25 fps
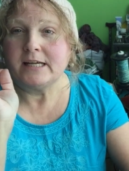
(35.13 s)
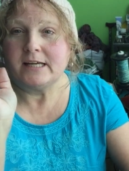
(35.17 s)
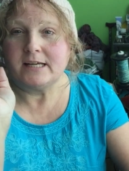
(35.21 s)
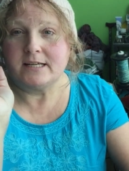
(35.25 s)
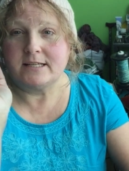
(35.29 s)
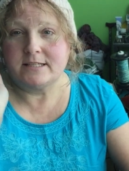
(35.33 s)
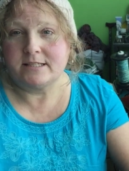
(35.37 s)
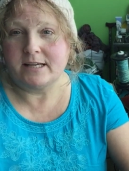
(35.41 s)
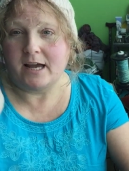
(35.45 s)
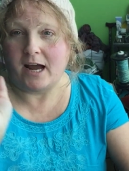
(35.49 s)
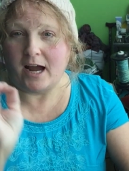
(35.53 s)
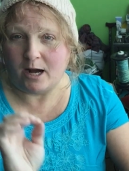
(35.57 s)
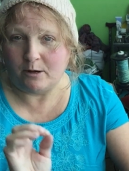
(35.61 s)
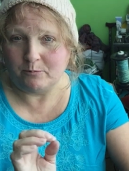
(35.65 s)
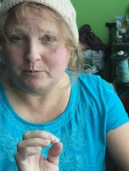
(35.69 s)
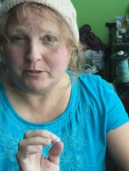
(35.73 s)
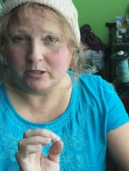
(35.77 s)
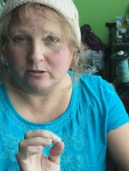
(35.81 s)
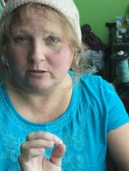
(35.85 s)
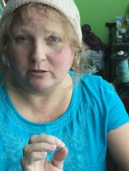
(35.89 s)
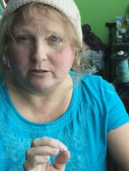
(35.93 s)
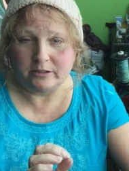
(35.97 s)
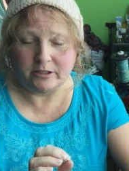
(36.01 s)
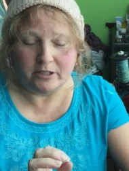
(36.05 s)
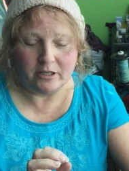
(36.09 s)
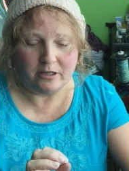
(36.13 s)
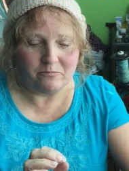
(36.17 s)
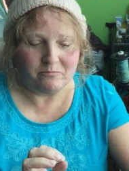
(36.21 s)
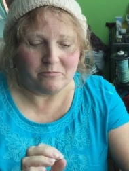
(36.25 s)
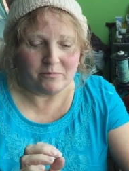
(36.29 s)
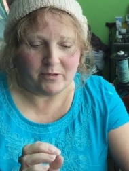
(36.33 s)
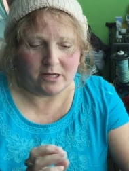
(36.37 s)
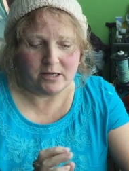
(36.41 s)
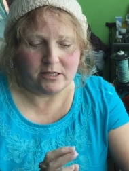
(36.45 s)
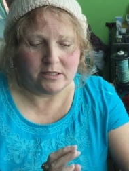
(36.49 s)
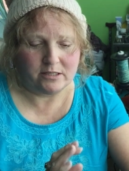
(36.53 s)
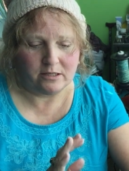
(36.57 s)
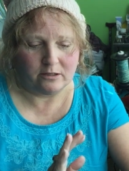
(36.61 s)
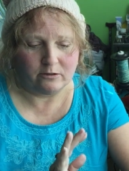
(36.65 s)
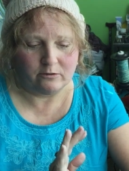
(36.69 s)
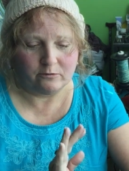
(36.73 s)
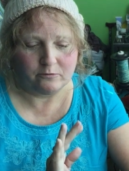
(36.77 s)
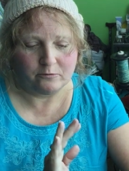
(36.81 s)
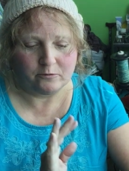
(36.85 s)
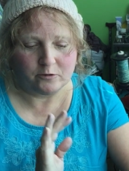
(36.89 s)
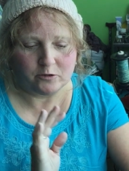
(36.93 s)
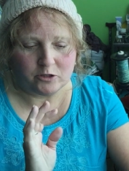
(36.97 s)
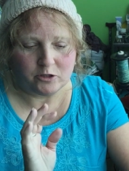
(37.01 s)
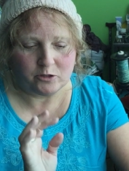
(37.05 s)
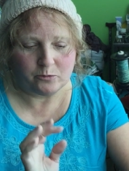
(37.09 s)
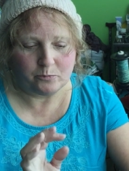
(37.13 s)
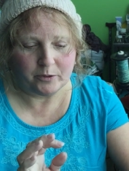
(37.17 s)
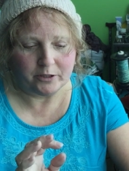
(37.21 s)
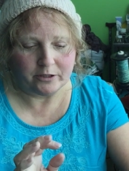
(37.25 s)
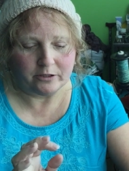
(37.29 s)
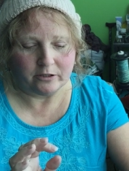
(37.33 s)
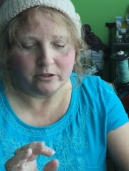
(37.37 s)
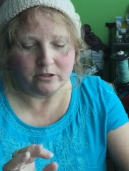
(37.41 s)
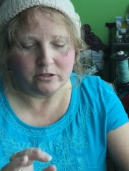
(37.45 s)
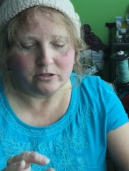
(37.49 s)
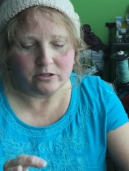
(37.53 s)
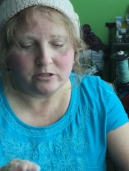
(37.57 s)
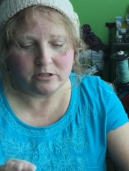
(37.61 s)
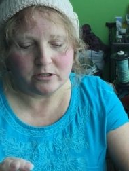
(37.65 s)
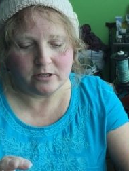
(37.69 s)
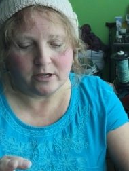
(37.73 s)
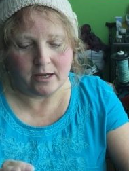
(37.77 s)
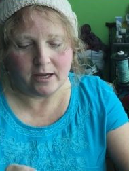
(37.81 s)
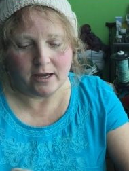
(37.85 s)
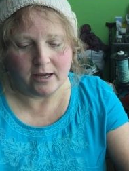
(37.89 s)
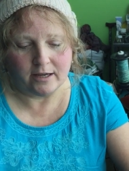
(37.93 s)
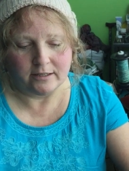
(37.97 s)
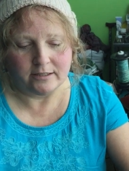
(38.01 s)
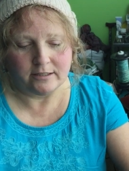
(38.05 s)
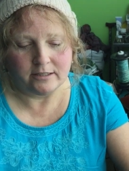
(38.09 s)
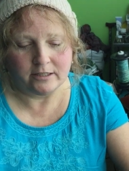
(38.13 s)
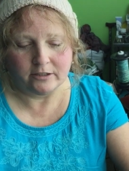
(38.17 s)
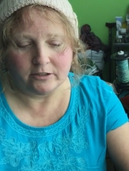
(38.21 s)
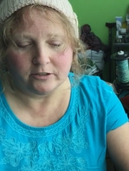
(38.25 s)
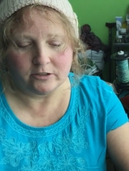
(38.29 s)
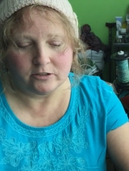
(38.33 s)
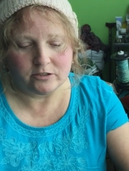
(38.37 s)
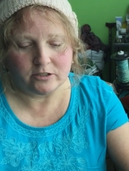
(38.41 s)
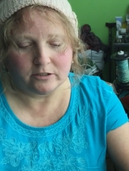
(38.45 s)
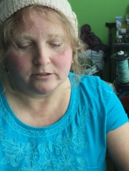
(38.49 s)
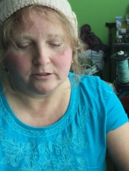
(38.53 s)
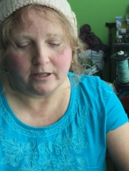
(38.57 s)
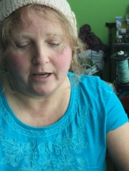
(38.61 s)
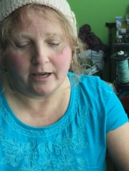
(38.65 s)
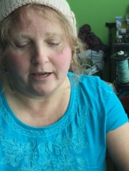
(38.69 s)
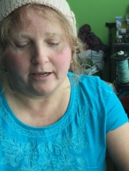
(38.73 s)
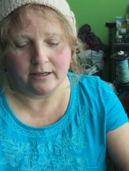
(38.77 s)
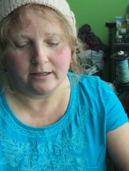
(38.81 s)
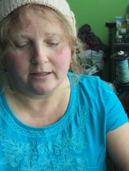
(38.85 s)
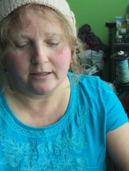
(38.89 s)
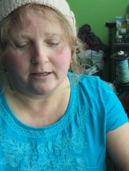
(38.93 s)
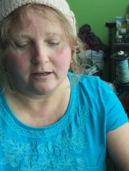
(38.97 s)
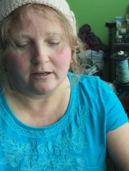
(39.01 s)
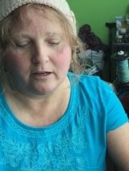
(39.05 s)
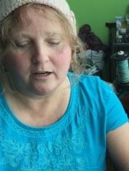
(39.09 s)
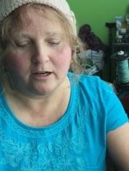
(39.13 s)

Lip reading: is absolutely amazing for spinners and knitters alike.